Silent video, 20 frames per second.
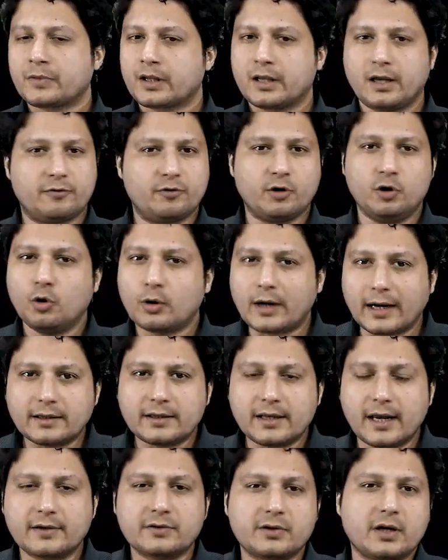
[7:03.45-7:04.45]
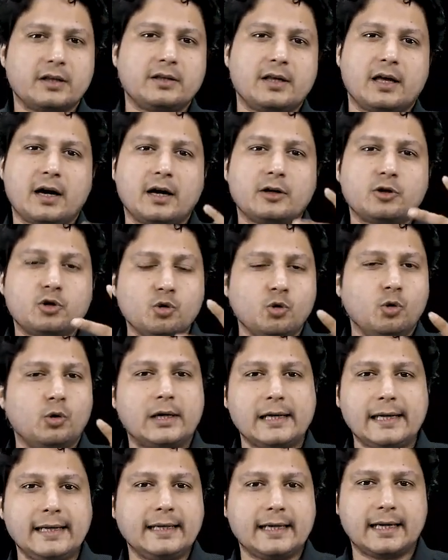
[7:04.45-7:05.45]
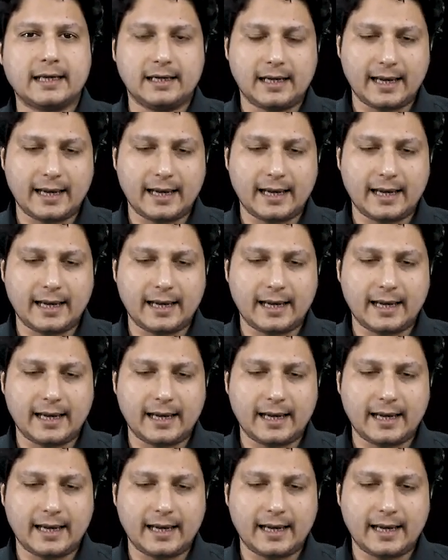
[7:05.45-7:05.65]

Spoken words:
if you look at the x-ray, there are two clinical